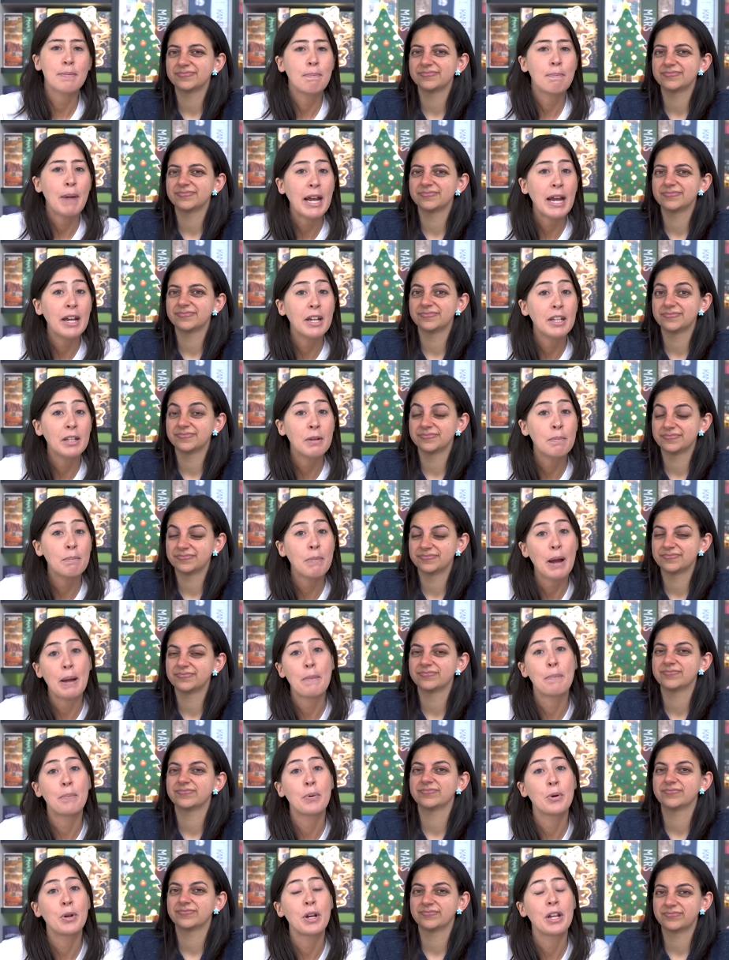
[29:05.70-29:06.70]
Speaker 1: to bank them by
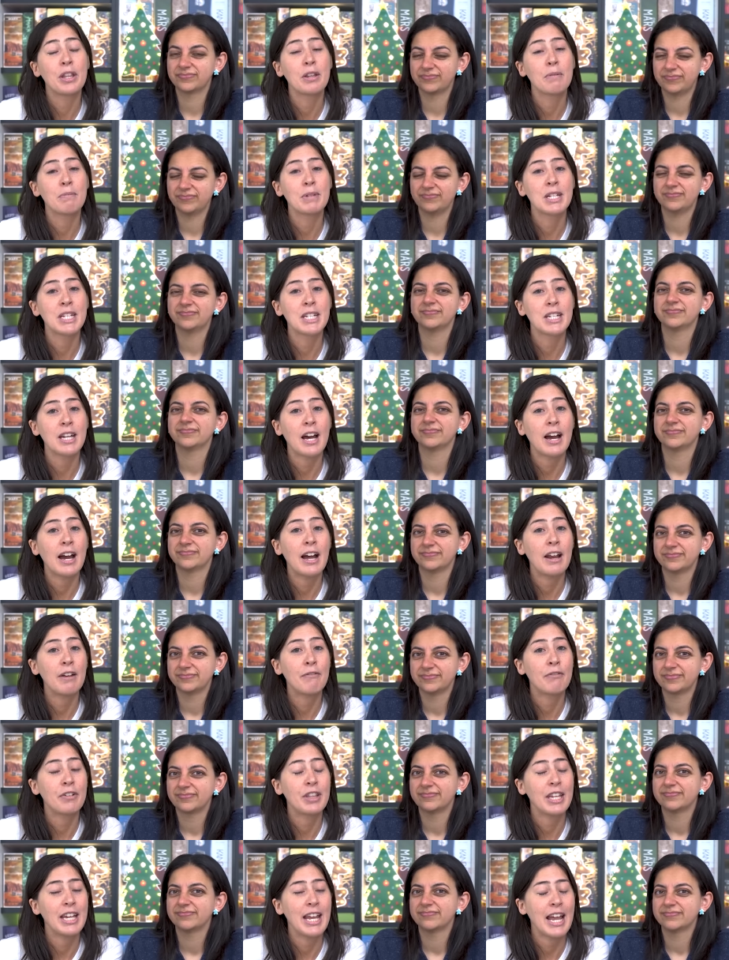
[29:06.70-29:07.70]
putting them
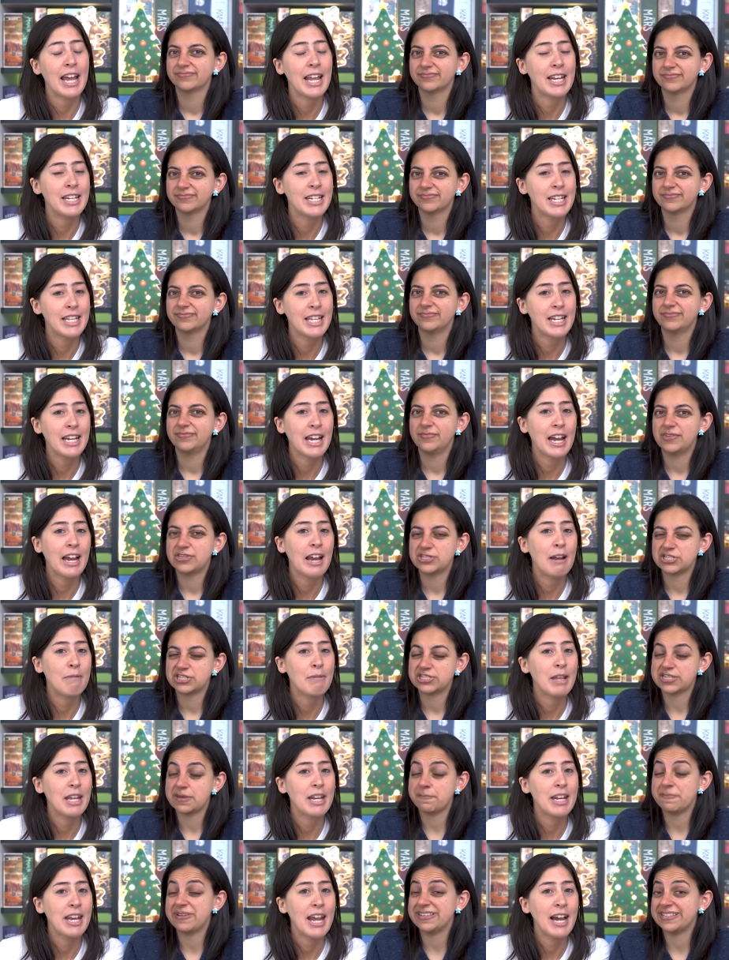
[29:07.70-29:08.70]
aside for the end of the game. Just
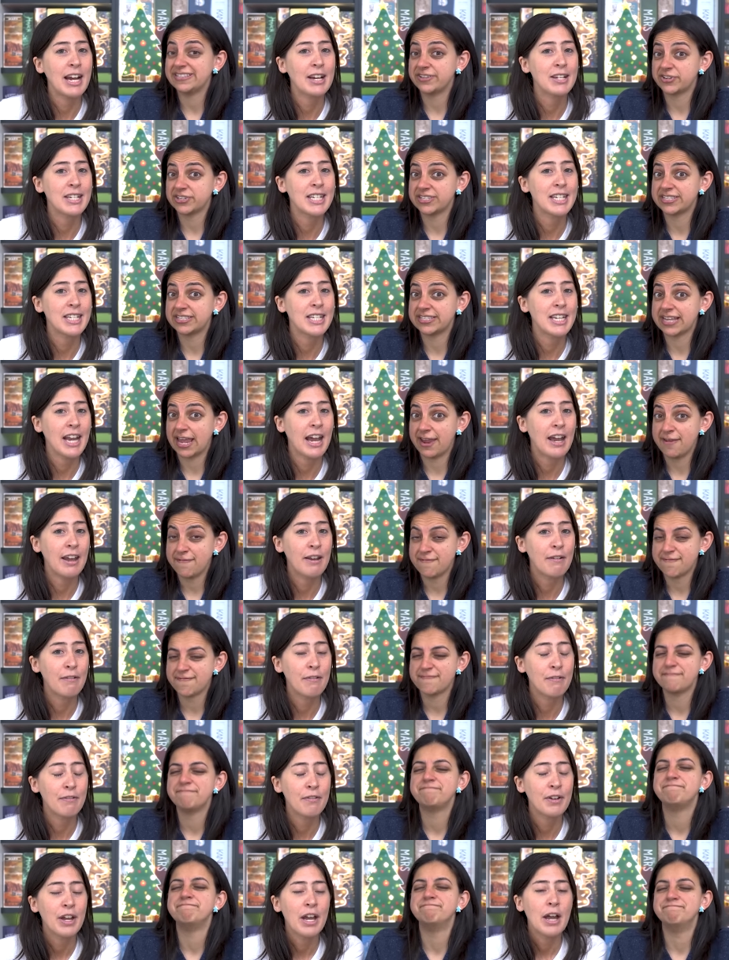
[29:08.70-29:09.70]
They're now safe.
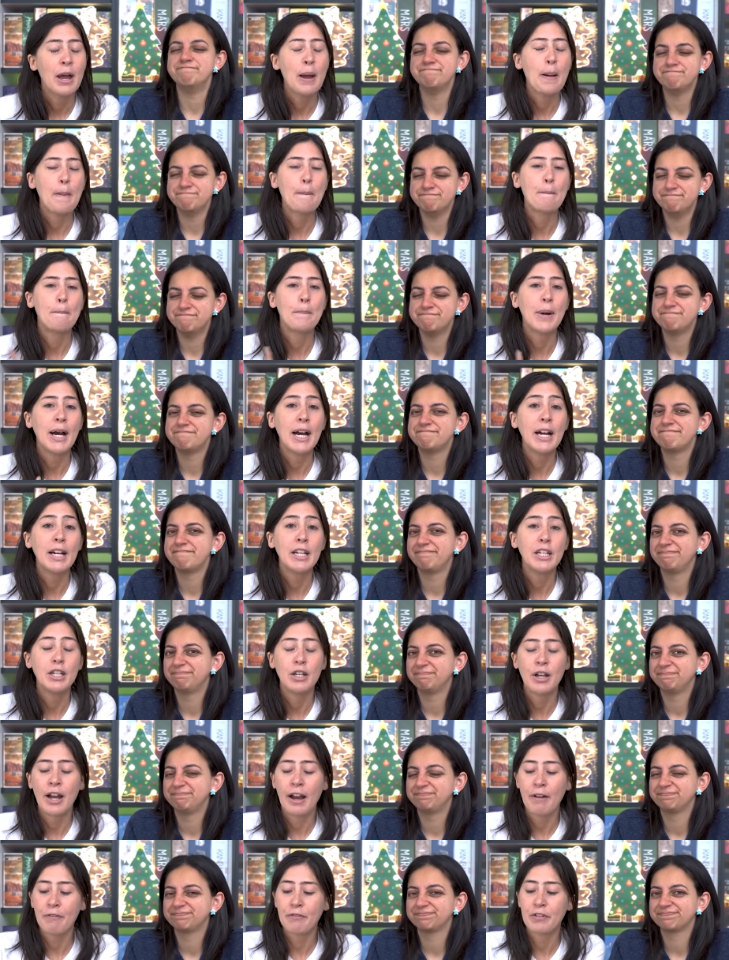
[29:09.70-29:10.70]
safe but
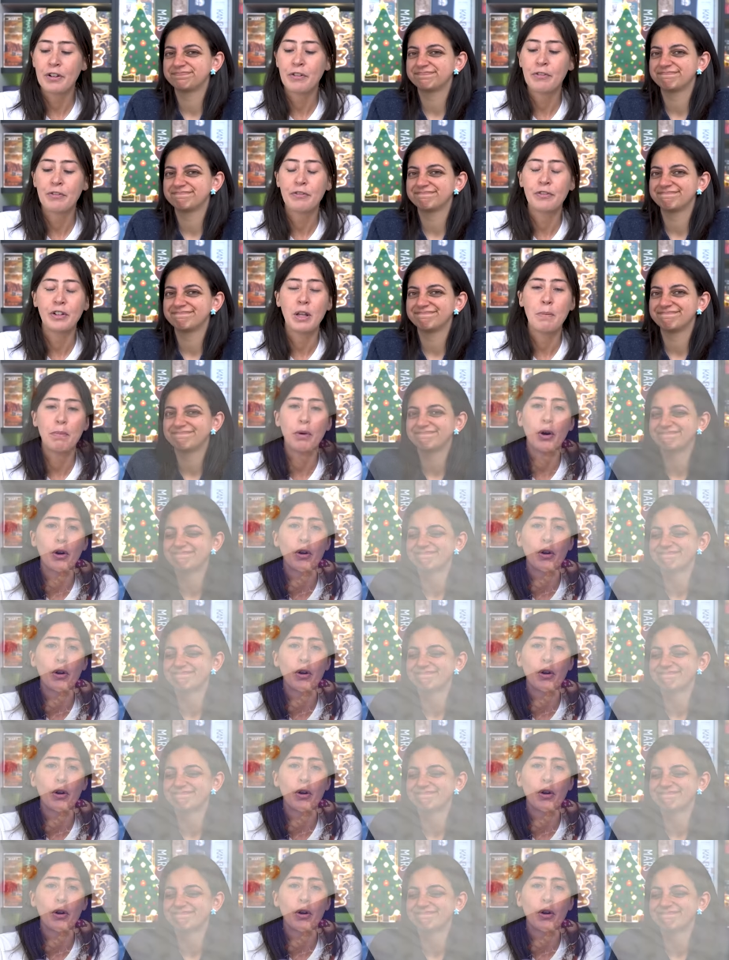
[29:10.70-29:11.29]
you have to flip